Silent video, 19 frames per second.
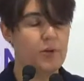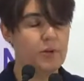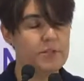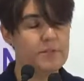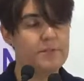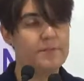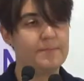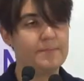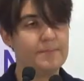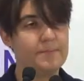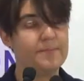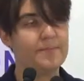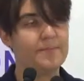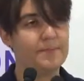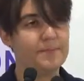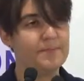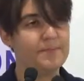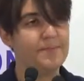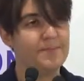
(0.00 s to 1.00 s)
obviously it's
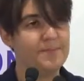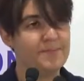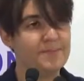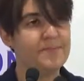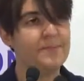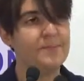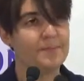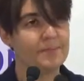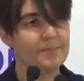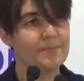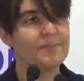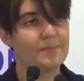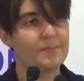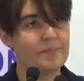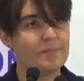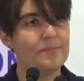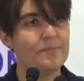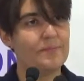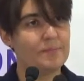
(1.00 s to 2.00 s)
already done, more or
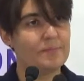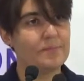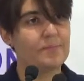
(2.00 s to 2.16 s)
less.